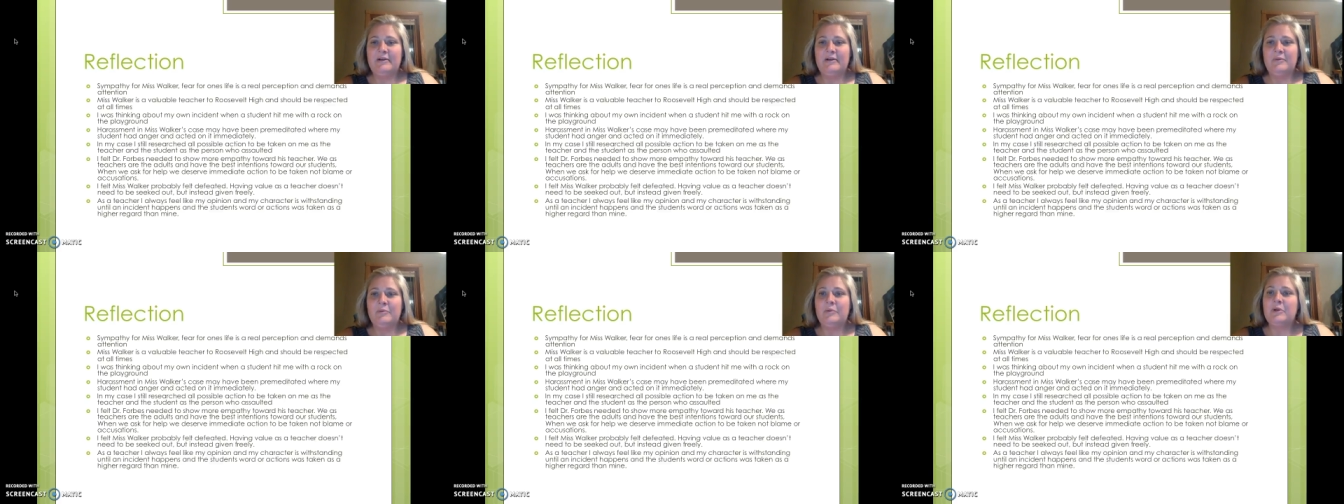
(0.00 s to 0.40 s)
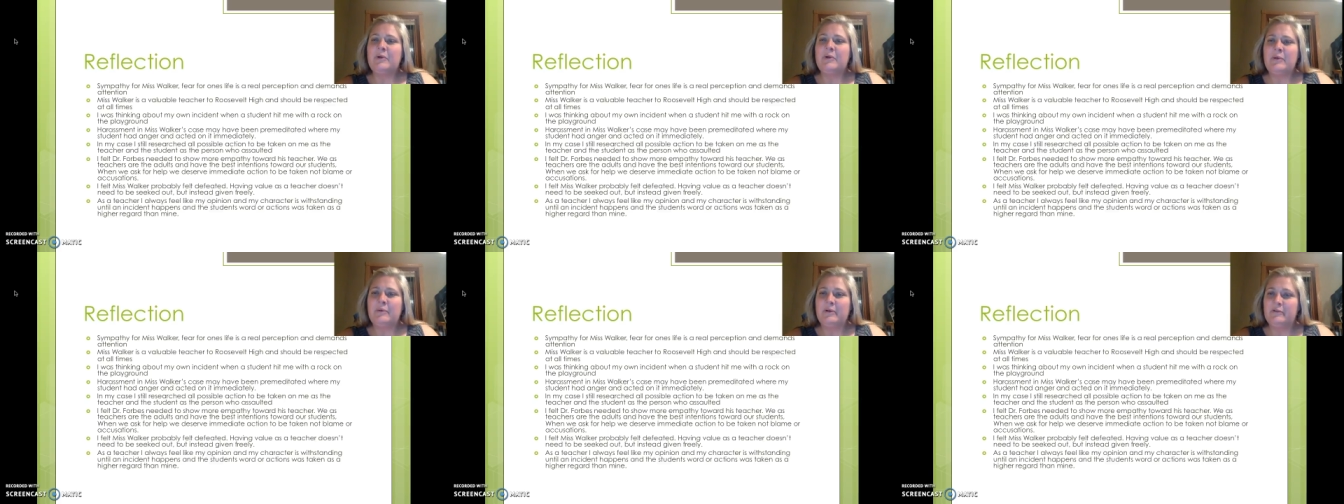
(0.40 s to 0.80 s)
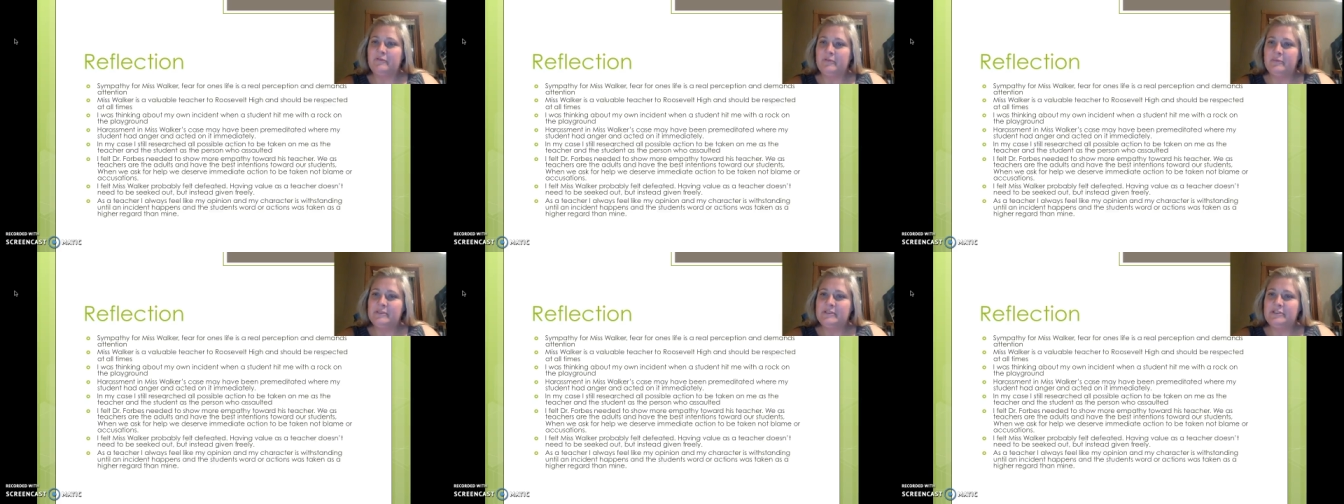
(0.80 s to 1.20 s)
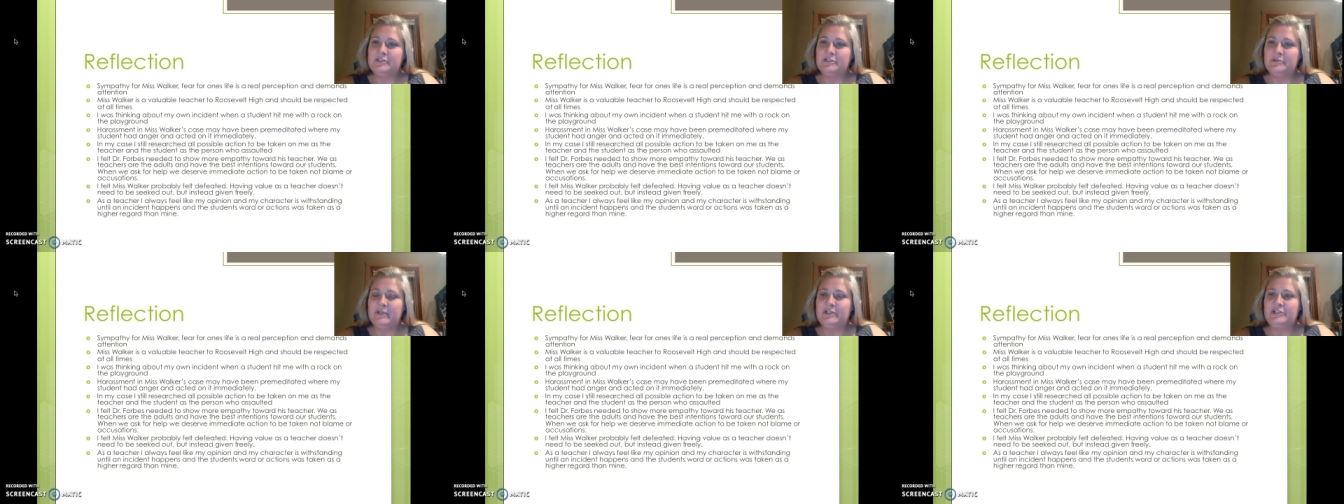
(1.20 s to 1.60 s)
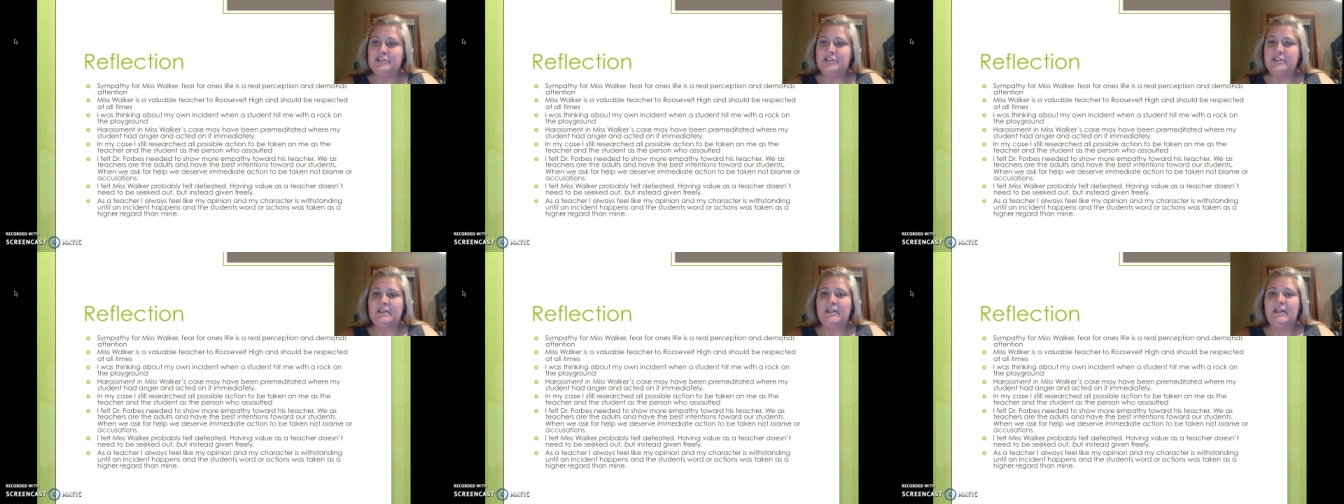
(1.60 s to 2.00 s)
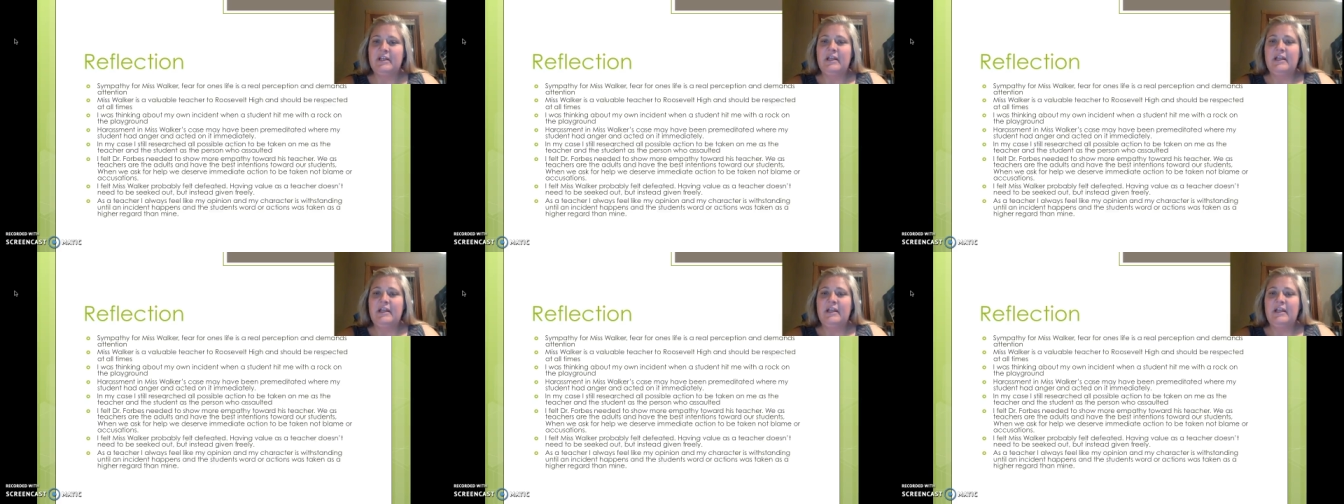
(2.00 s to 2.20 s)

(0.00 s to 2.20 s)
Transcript: What do I want from the situation?